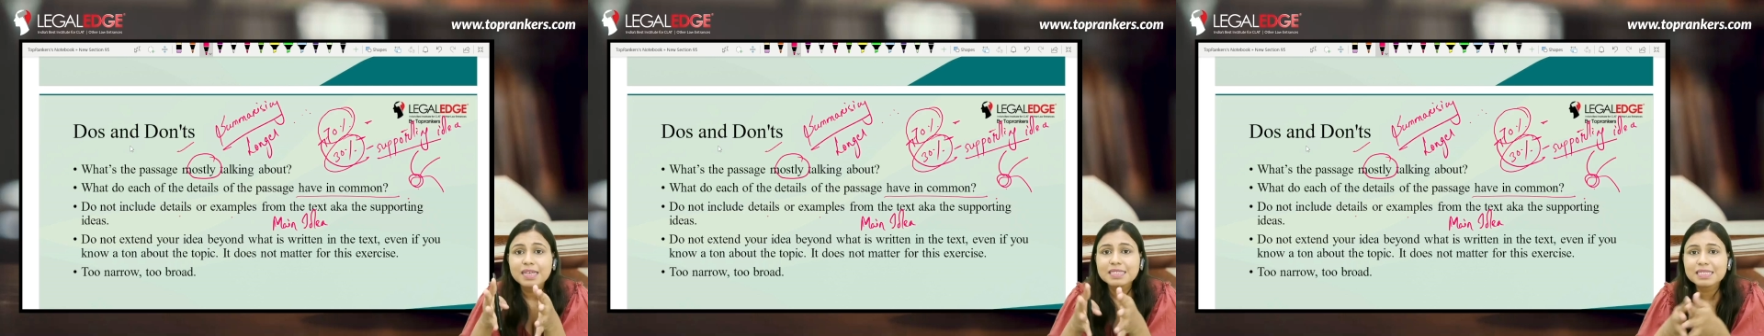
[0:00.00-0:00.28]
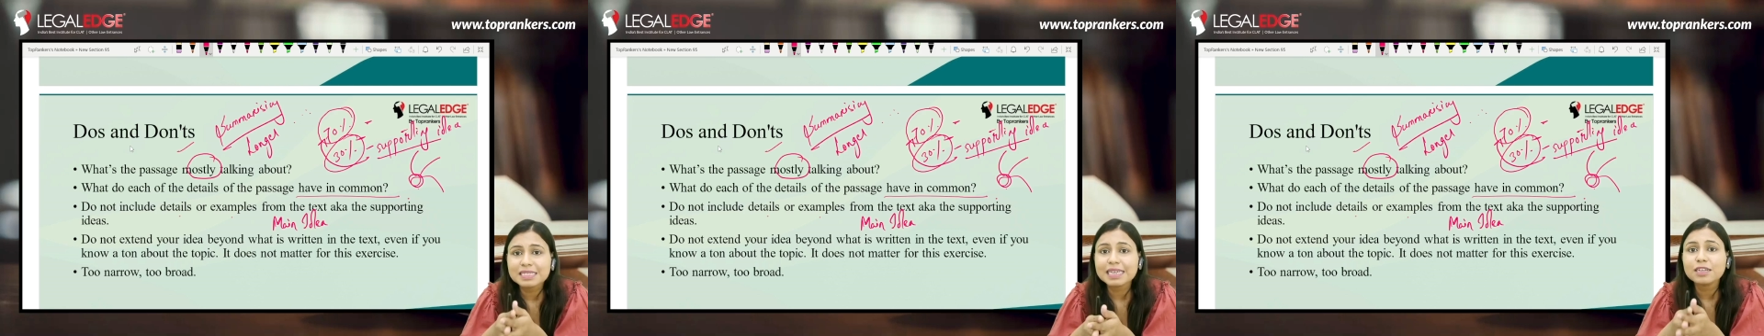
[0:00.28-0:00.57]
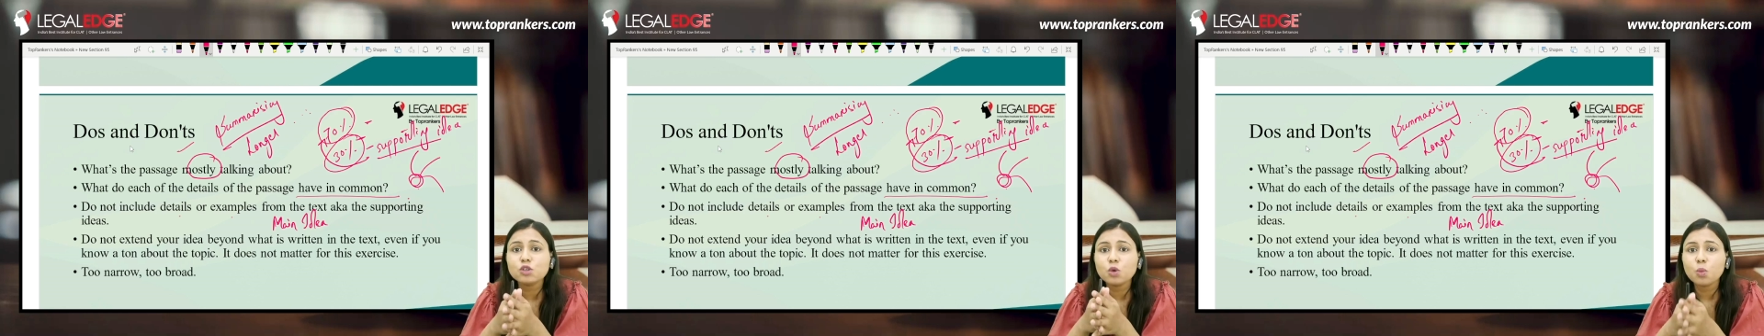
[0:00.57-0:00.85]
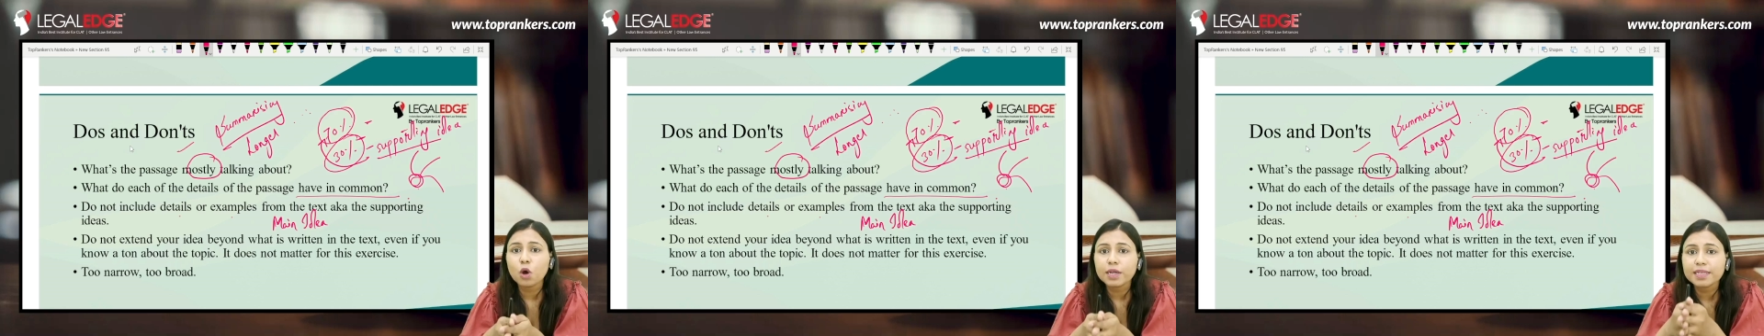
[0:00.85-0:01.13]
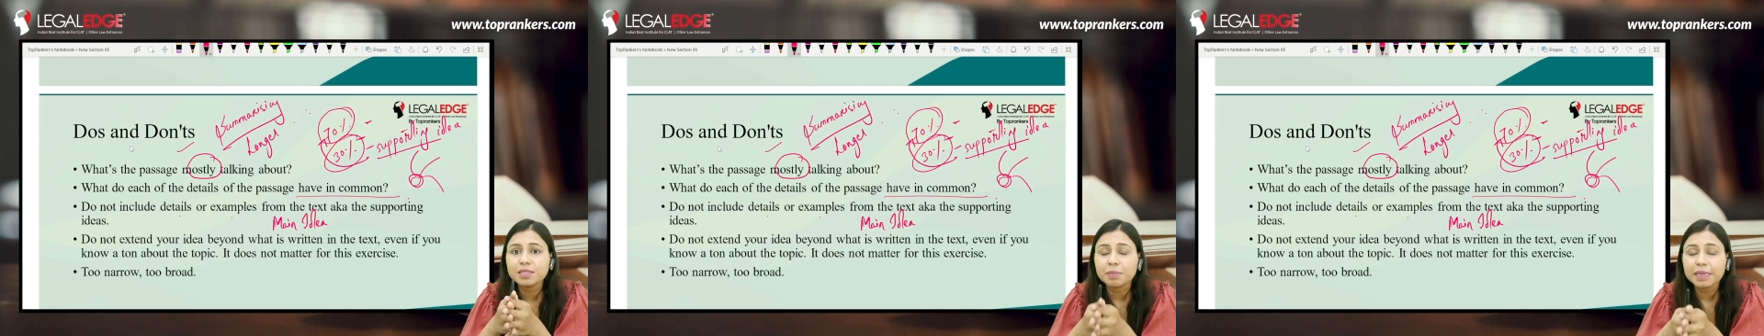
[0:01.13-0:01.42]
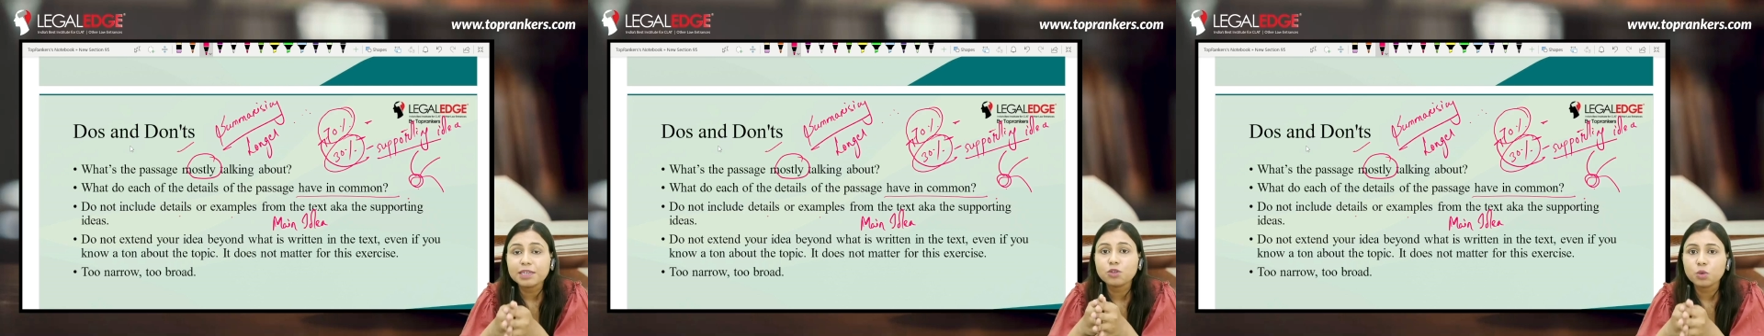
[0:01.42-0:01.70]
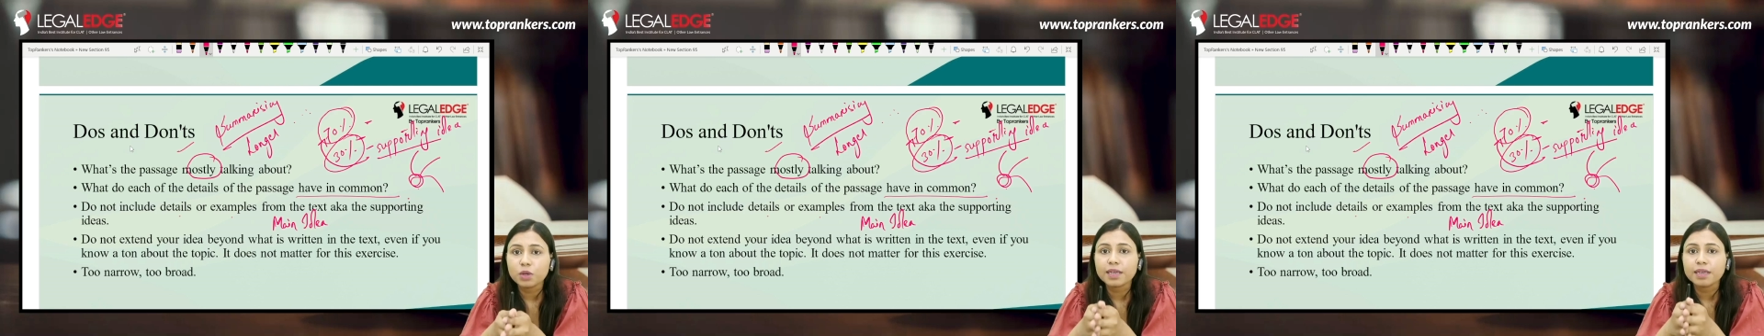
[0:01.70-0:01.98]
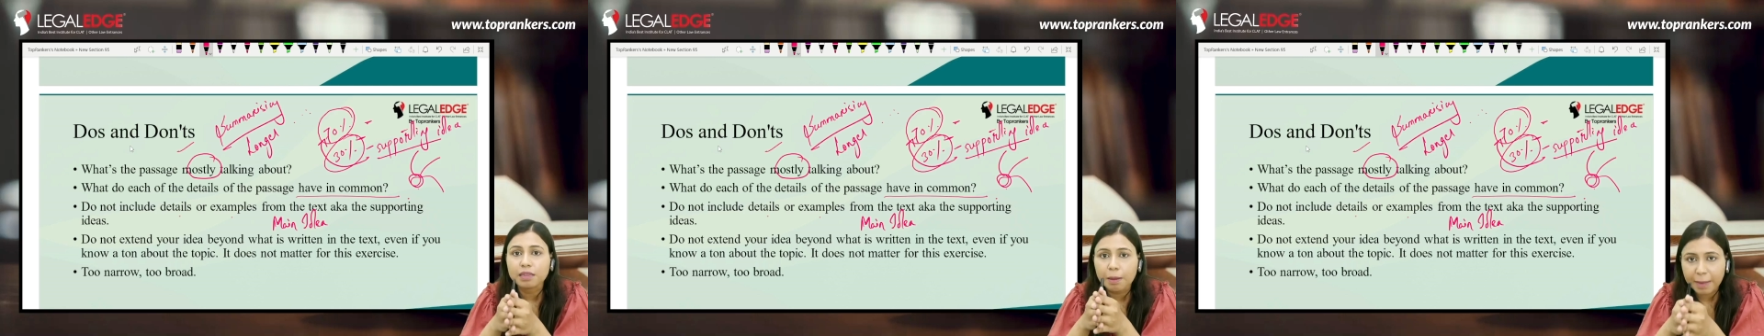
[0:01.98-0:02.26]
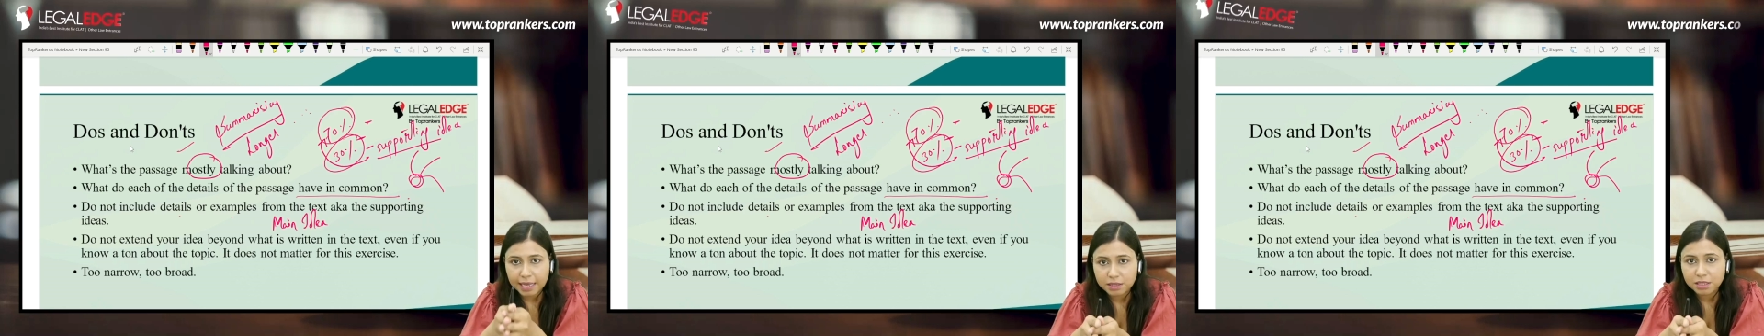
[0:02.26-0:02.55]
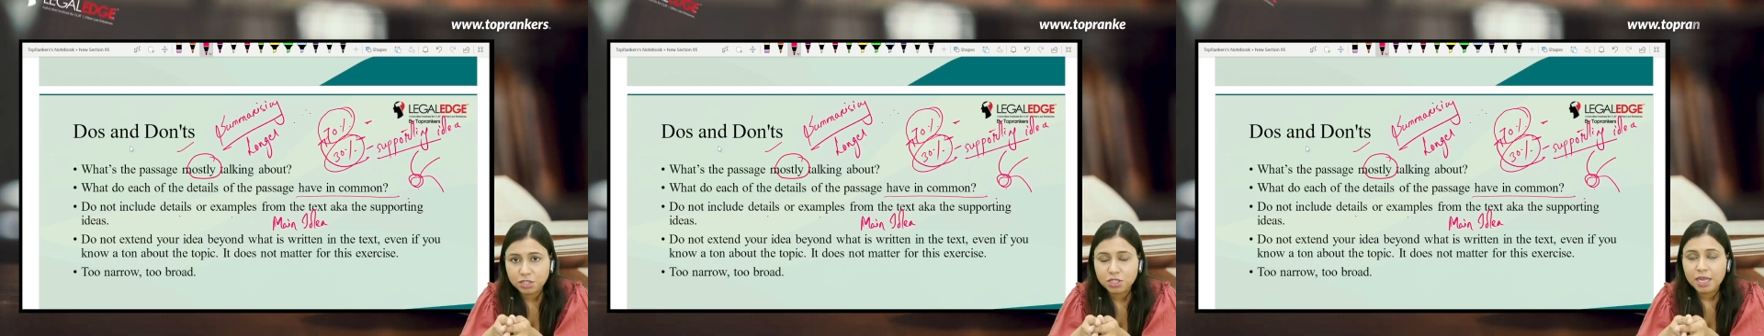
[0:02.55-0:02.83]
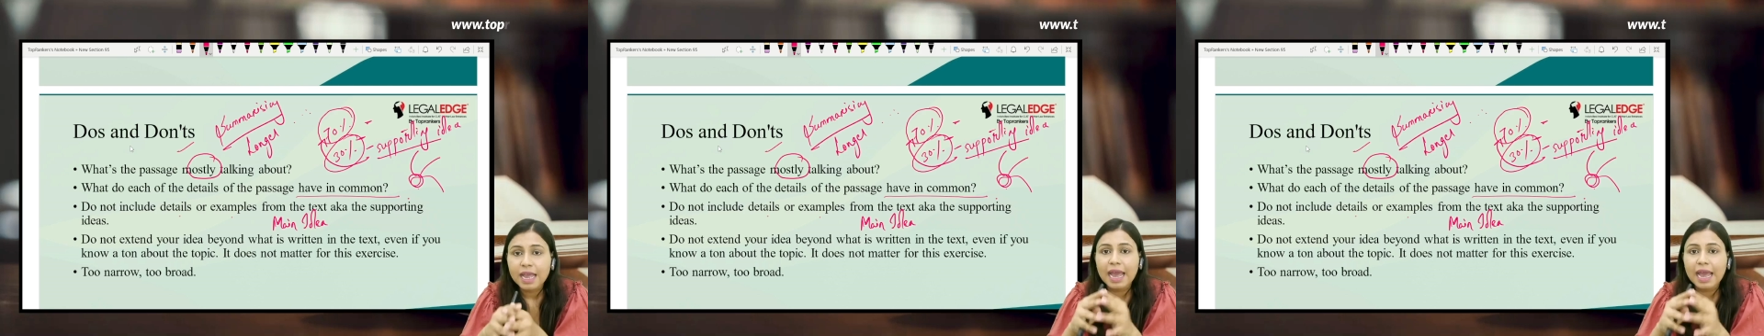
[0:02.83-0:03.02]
Stick to what is being told in the passage